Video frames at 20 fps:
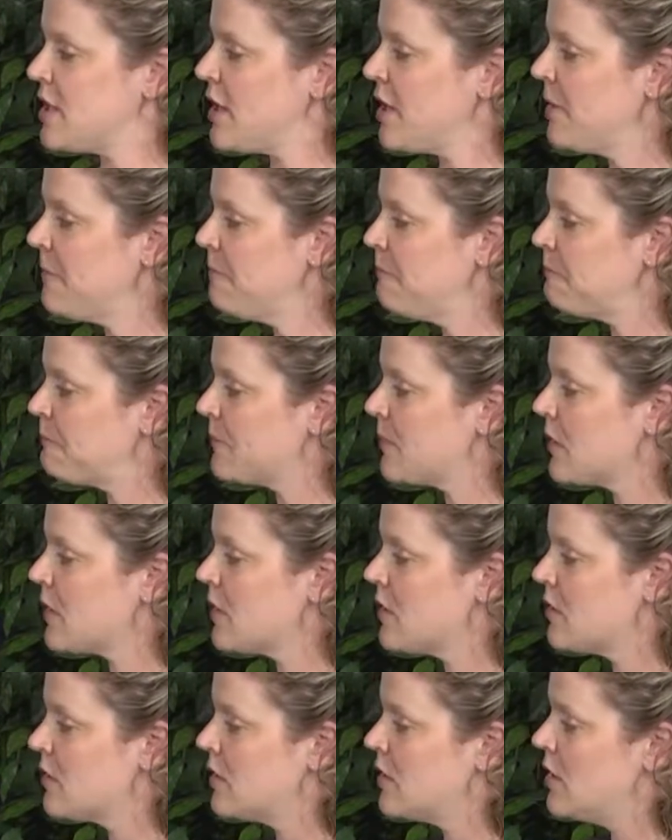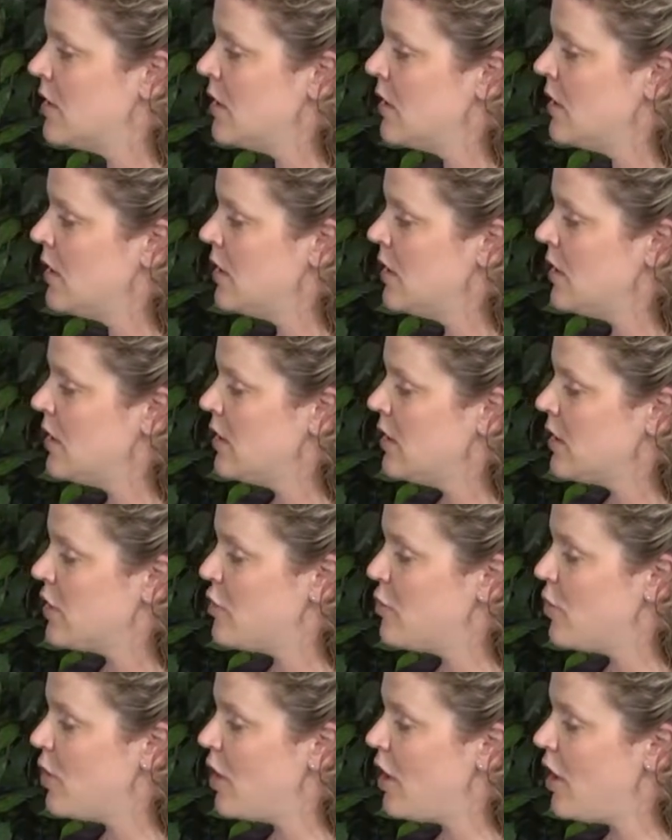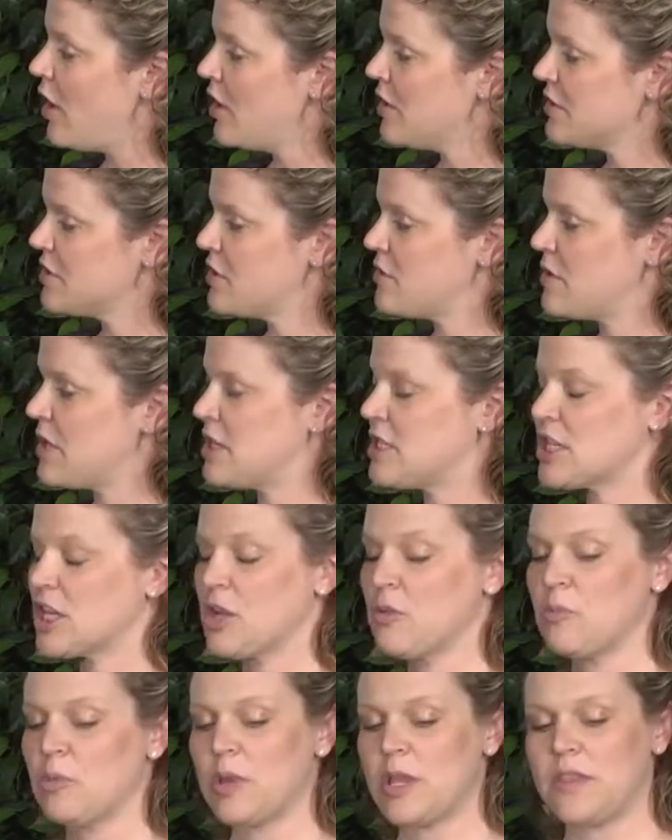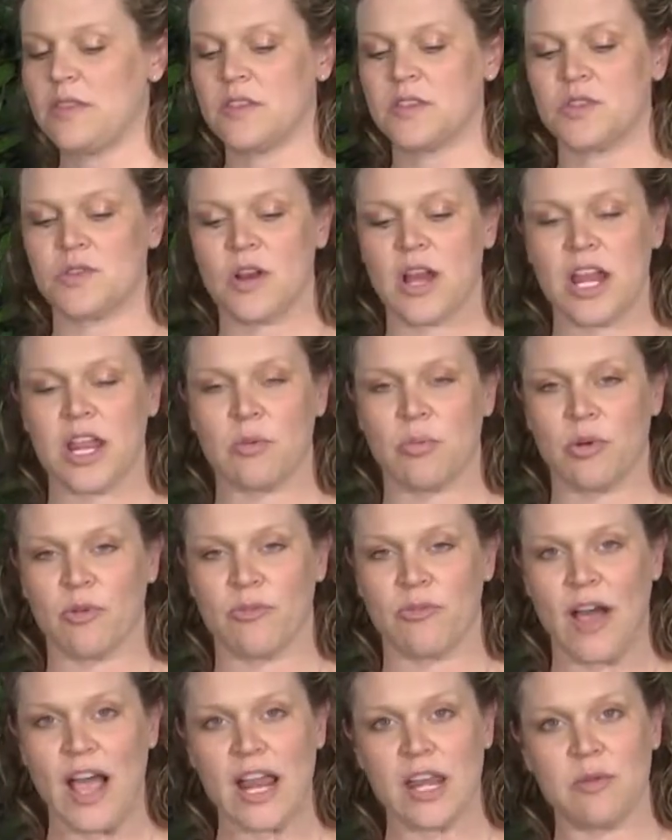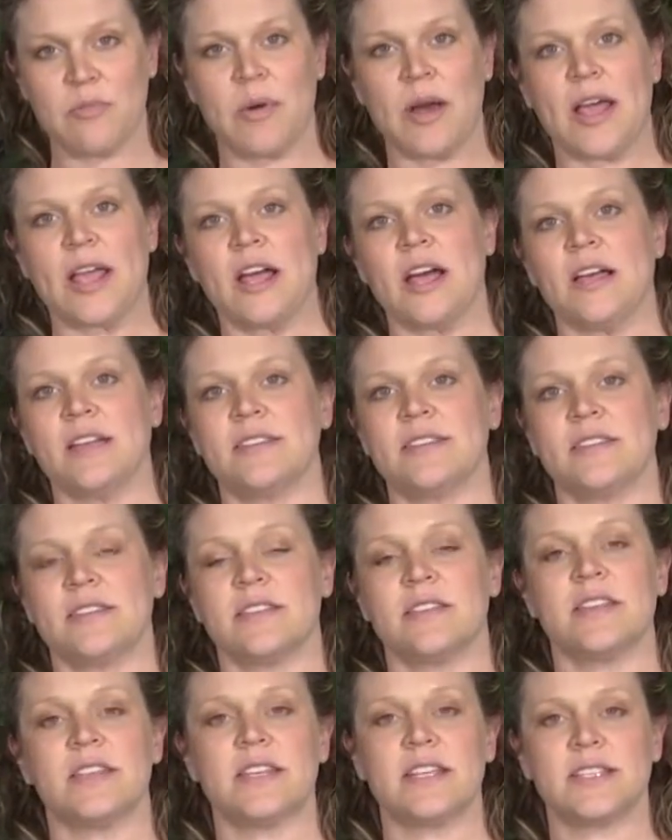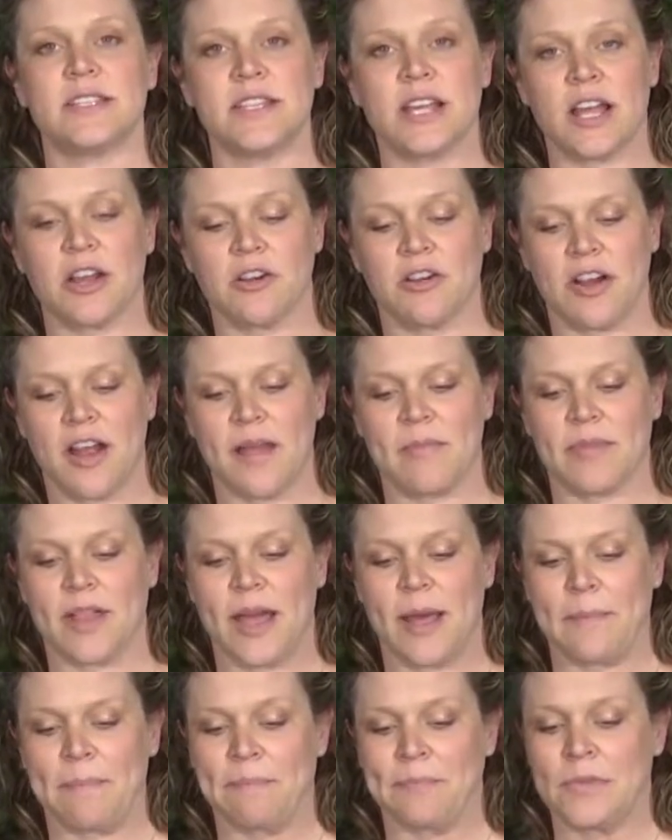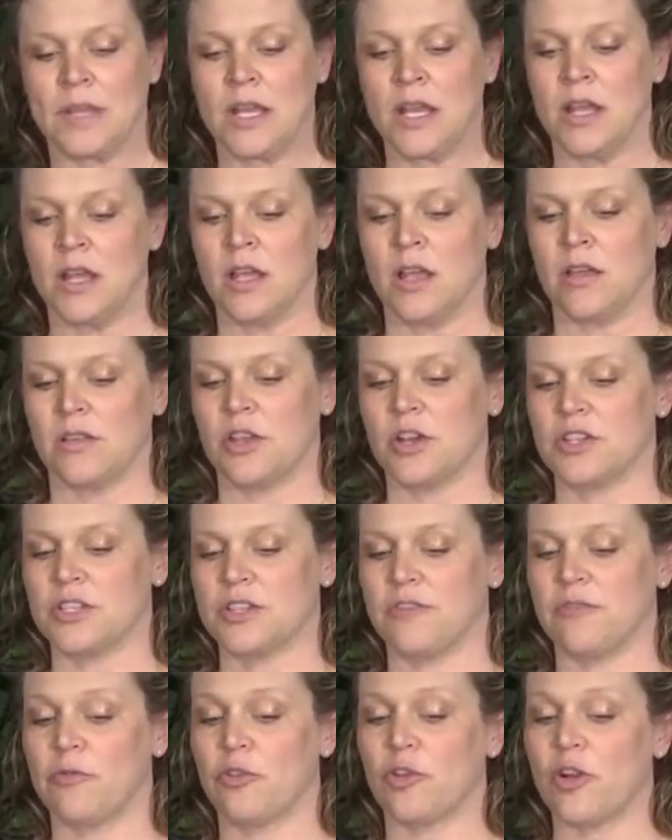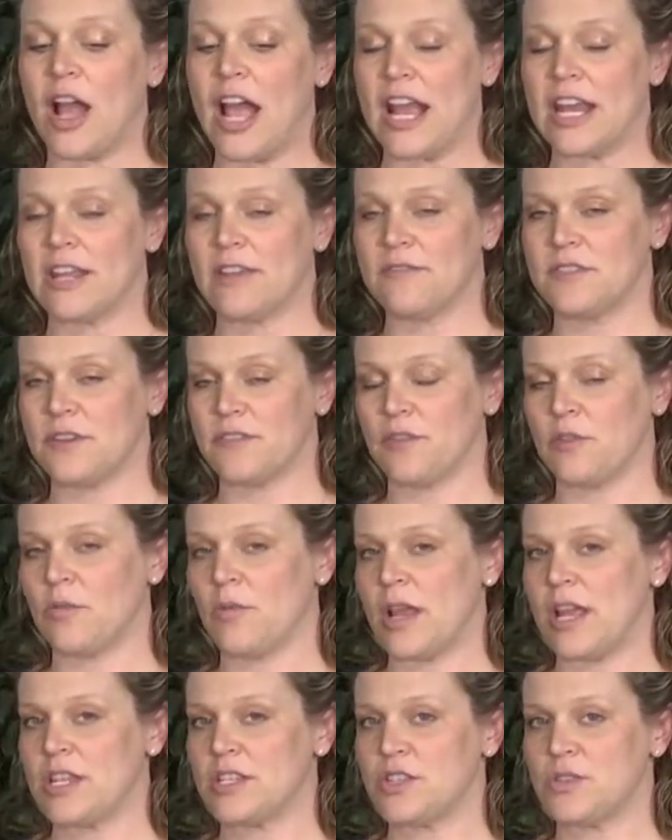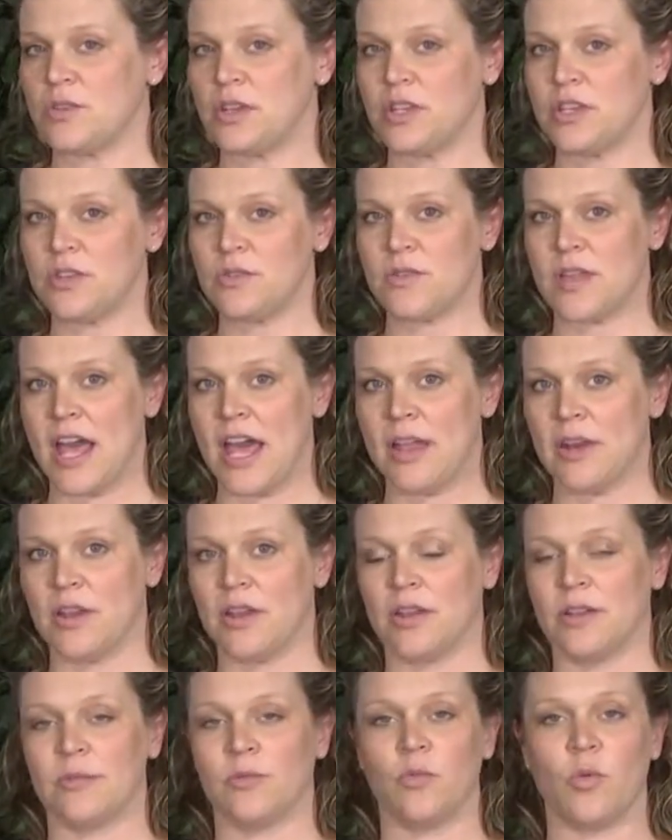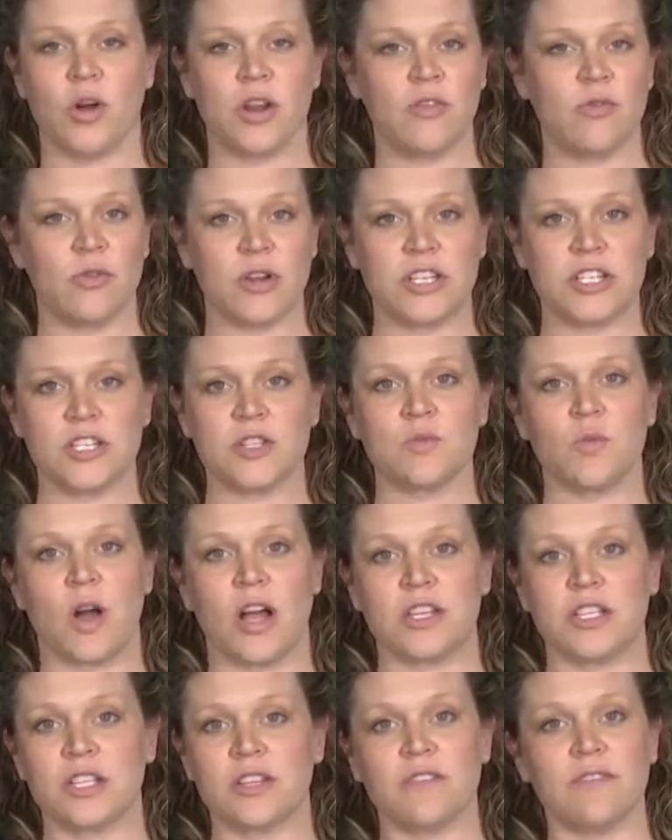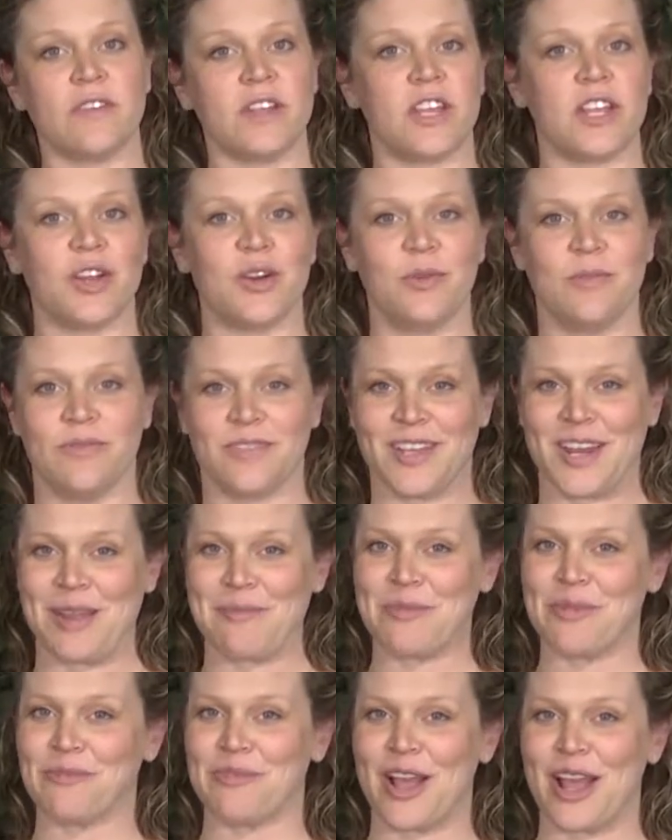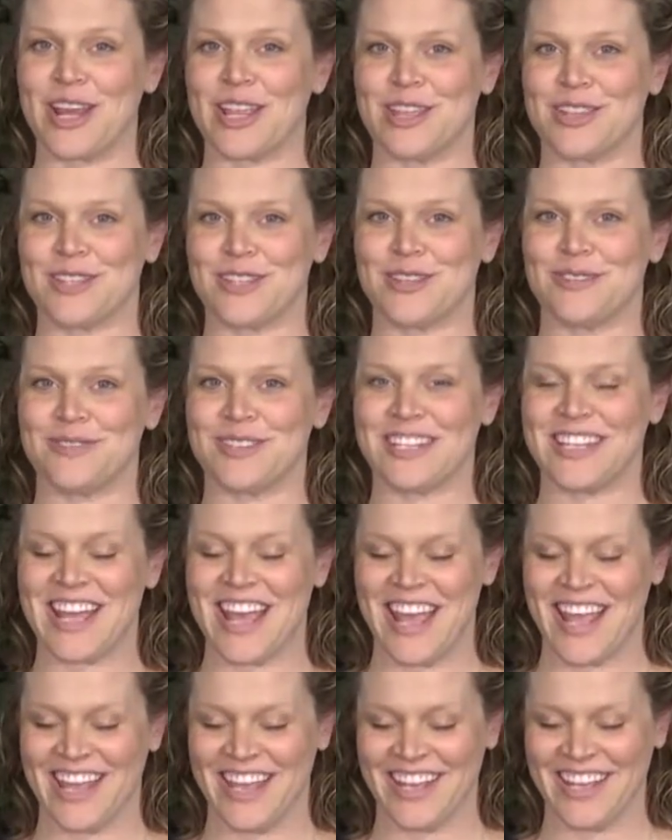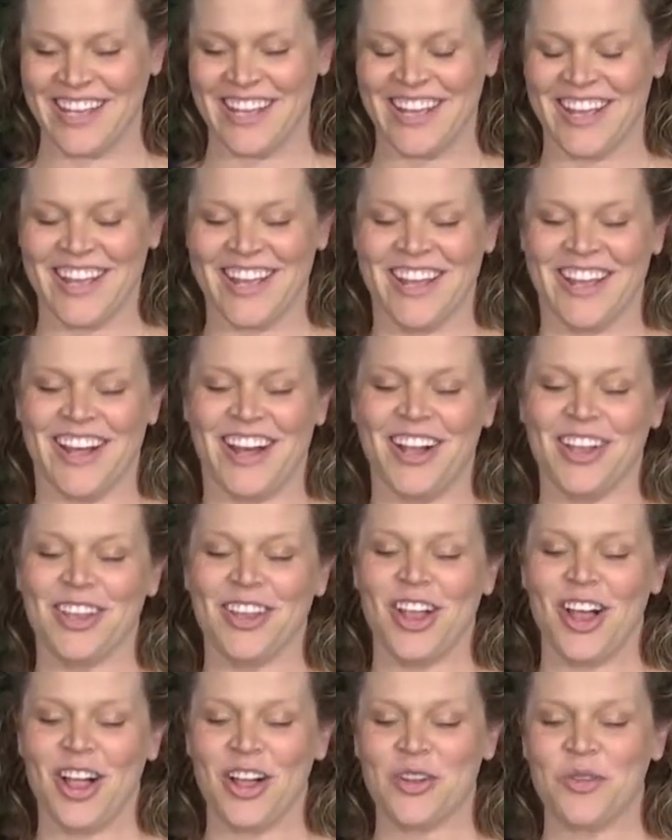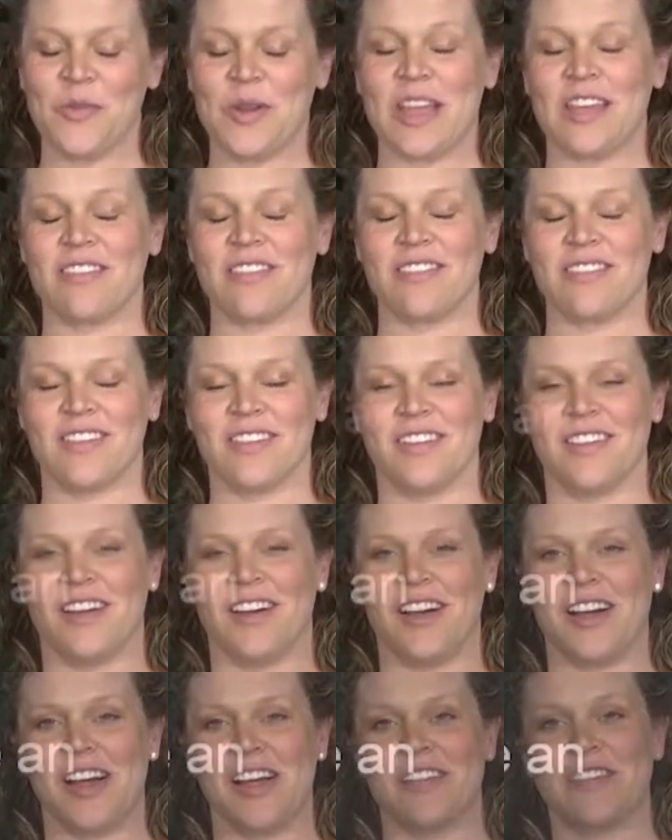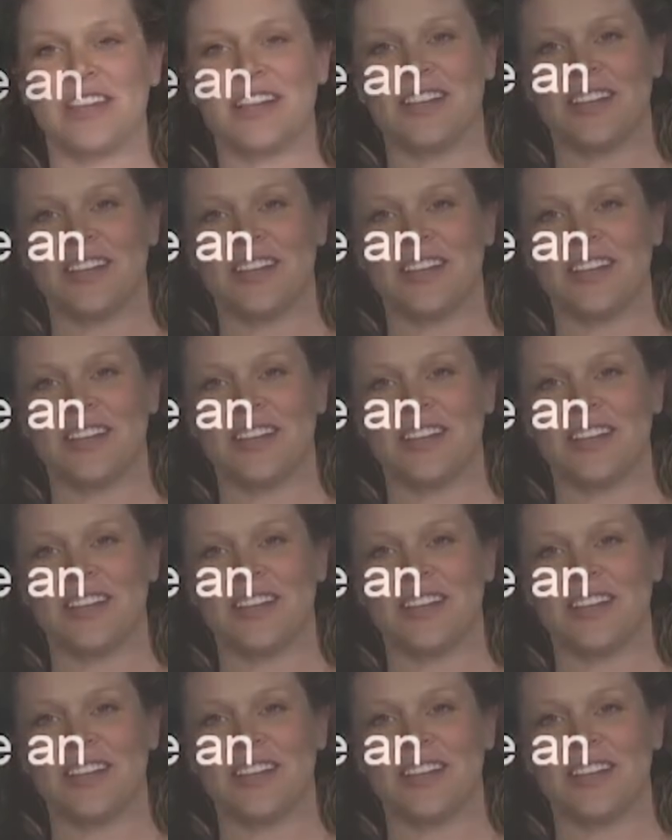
here. You will also need to complete the training provided by us, the DCI Crime Lab. There's a variety of different ways you can do that, one of which is watching the video that I'm providing to you today, along with the